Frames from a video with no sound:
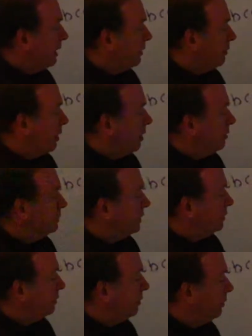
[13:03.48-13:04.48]
inroads
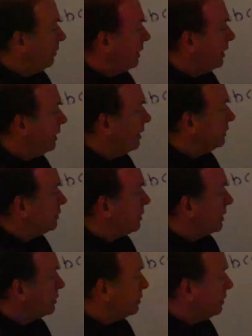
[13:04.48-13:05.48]
into the
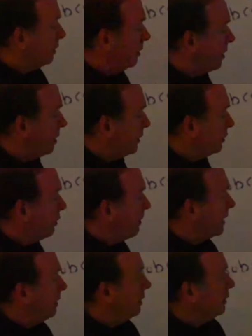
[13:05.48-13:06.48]
structure along the
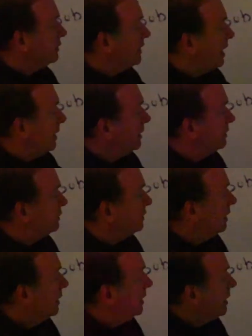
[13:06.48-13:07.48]
trabecular
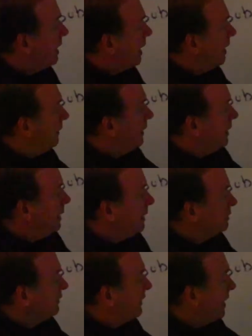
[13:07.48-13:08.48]
sinus, and then
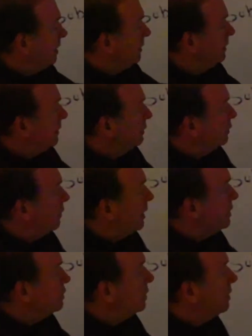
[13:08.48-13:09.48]
is found in this
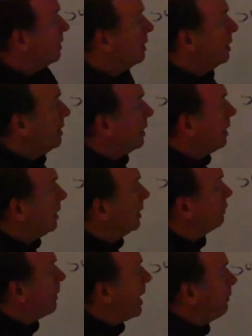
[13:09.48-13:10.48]
region
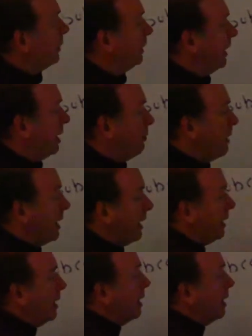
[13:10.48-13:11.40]
populated by a